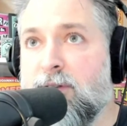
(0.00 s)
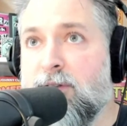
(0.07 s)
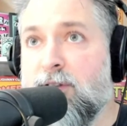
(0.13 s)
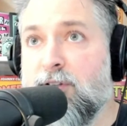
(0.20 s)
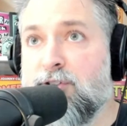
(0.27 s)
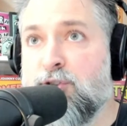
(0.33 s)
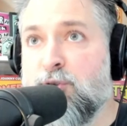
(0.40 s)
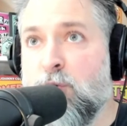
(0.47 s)

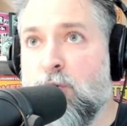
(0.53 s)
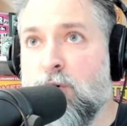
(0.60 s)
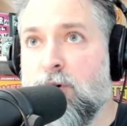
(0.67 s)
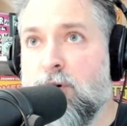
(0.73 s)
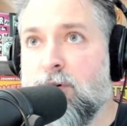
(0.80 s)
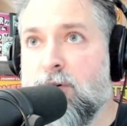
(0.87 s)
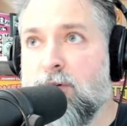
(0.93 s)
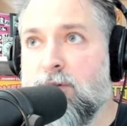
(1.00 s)
the
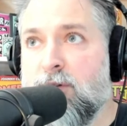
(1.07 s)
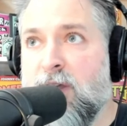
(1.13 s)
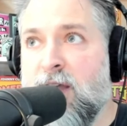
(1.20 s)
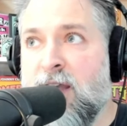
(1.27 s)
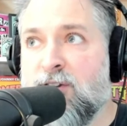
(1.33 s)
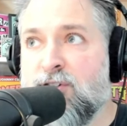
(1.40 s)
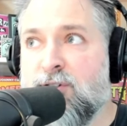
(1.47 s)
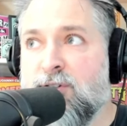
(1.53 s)
store
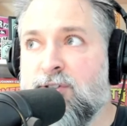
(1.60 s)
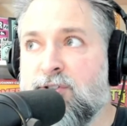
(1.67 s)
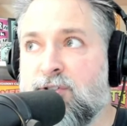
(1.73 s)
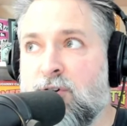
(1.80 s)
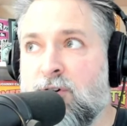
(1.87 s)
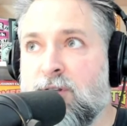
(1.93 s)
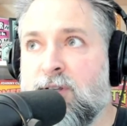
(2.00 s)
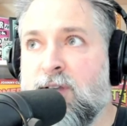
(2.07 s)
actually
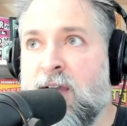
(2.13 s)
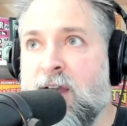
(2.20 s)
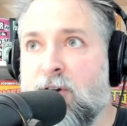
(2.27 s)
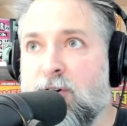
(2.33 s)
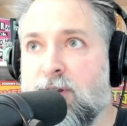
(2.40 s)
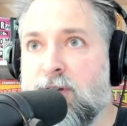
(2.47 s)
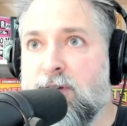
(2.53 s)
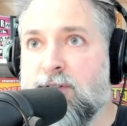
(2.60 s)
started
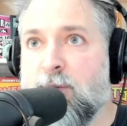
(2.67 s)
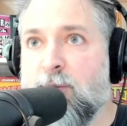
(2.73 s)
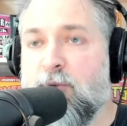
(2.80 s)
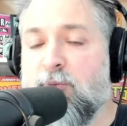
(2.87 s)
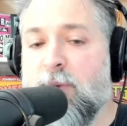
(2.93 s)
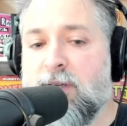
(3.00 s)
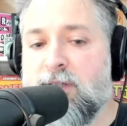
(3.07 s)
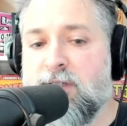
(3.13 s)
carrying some
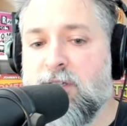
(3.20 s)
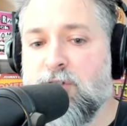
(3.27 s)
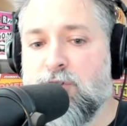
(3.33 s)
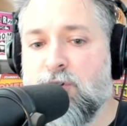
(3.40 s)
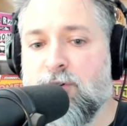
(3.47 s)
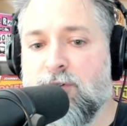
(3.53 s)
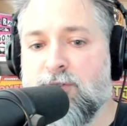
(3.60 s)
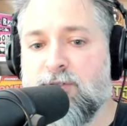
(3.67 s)
of my
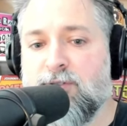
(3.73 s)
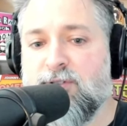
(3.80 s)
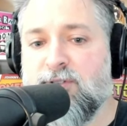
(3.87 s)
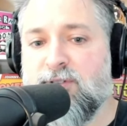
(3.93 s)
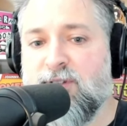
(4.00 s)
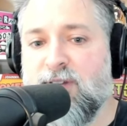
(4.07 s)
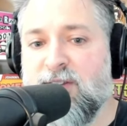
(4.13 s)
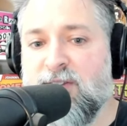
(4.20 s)
t-shirts,
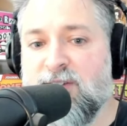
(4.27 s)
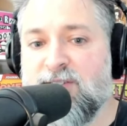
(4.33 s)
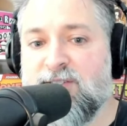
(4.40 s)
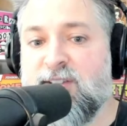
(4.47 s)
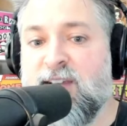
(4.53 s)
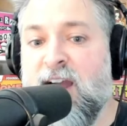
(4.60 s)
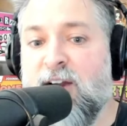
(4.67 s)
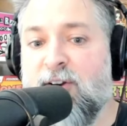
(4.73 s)
and they
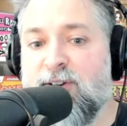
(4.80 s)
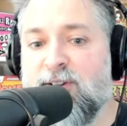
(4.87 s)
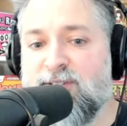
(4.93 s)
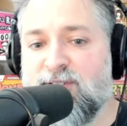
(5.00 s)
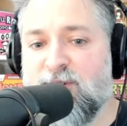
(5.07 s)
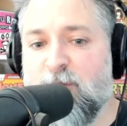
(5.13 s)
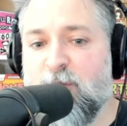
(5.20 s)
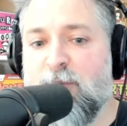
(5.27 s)
carried
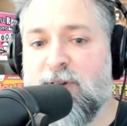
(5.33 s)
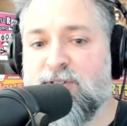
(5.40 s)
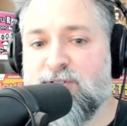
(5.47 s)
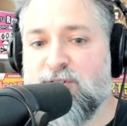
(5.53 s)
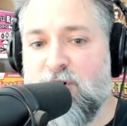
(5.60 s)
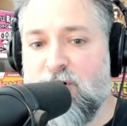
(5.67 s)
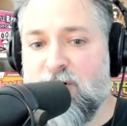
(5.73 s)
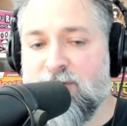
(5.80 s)
some of my
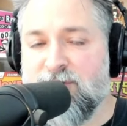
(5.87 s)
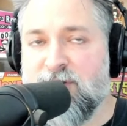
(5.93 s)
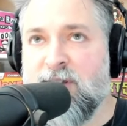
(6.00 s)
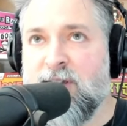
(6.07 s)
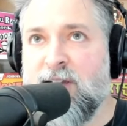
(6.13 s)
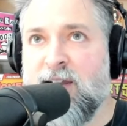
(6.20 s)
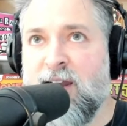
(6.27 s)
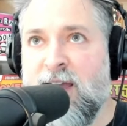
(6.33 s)
scarves,
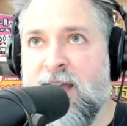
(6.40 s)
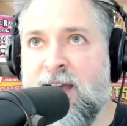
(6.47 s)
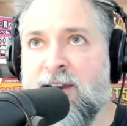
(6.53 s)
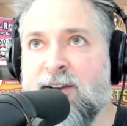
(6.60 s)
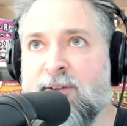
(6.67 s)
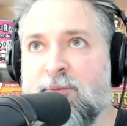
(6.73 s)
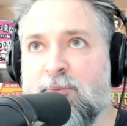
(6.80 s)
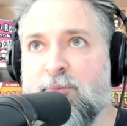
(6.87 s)
and I had
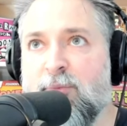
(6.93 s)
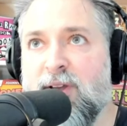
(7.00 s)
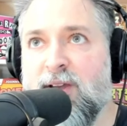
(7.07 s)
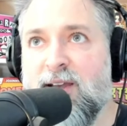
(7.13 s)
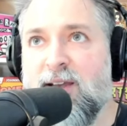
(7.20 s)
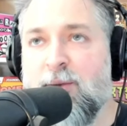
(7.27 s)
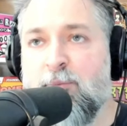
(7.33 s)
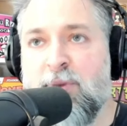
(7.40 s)
a
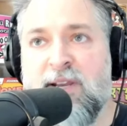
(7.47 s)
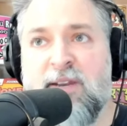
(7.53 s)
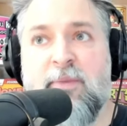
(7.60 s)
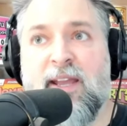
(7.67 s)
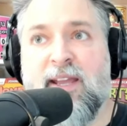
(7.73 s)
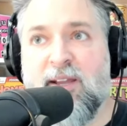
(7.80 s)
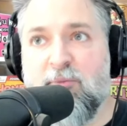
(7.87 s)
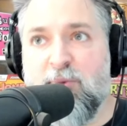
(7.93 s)
pin
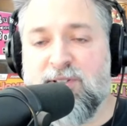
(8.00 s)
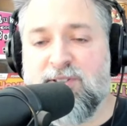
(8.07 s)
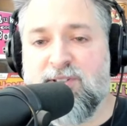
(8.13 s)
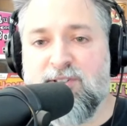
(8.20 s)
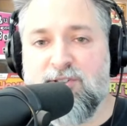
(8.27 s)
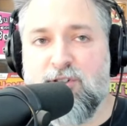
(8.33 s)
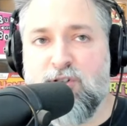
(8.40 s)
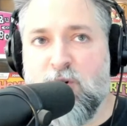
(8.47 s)
making
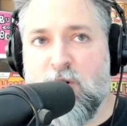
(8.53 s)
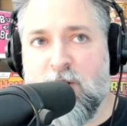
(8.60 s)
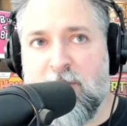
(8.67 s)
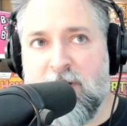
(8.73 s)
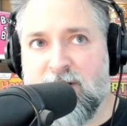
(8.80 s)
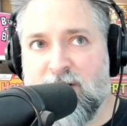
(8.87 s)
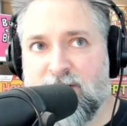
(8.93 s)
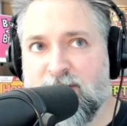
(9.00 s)
business too. I'd
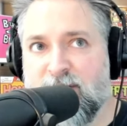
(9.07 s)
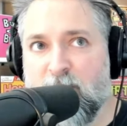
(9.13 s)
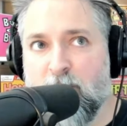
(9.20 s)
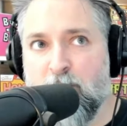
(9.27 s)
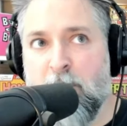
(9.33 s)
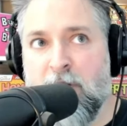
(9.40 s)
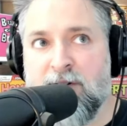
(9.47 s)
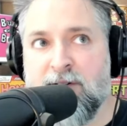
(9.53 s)
make these little
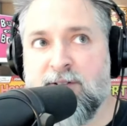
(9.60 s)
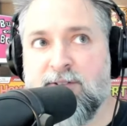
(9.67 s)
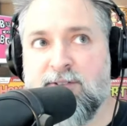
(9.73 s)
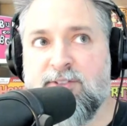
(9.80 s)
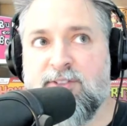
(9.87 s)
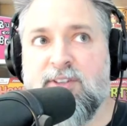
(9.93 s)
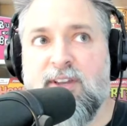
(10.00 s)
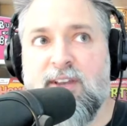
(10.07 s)

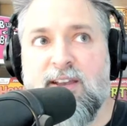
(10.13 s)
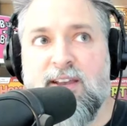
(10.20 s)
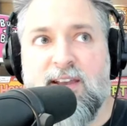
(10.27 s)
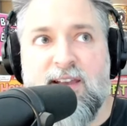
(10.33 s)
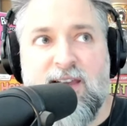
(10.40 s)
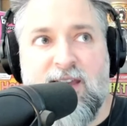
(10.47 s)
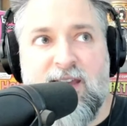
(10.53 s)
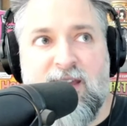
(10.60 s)
buttons,
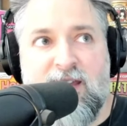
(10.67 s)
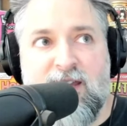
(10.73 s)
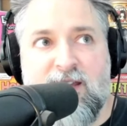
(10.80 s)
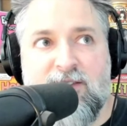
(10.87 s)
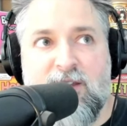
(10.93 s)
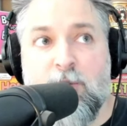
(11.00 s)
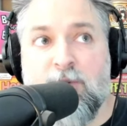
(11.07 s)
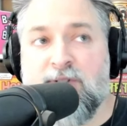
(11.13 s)

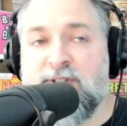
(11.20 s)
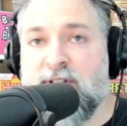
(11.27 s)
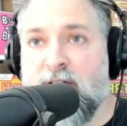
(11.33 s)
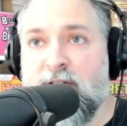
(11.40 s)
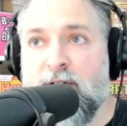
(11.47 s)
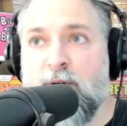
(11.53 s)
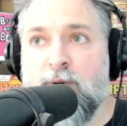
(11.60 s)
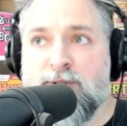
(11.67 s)
and they would
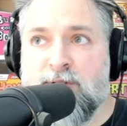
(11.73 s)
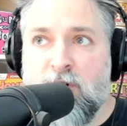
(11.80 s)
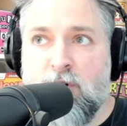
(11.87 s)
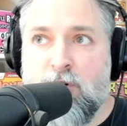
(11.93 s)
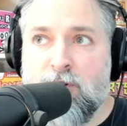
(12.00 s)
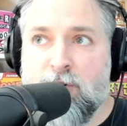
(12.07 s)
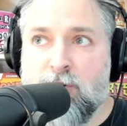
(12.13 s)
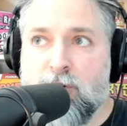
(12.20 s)
sell those at
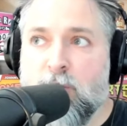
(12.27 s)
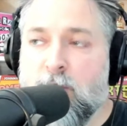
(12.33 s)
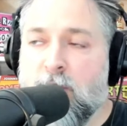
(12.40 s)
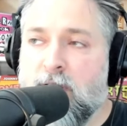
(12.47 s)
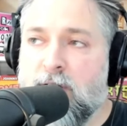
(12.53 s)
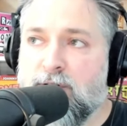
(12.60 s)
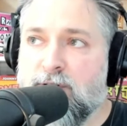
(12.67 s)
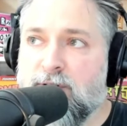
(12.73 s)
all their
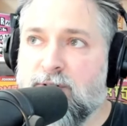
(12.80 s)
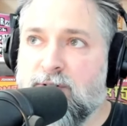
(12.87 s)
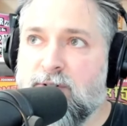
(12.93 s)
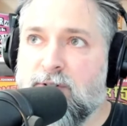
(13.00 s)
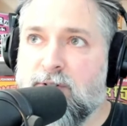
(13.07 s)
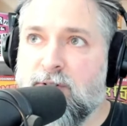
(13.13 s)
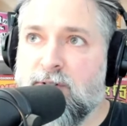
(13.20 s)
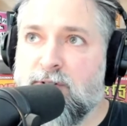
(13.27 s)

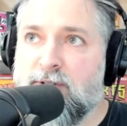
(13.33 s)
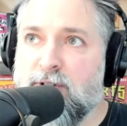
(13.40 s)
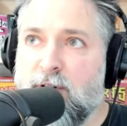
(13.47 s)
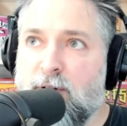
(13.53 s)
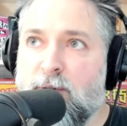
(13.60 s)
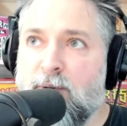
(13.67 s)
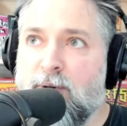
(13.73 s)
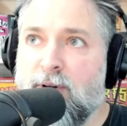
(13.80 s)
locations.
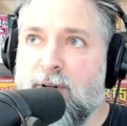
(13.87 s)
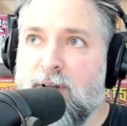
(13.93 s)
So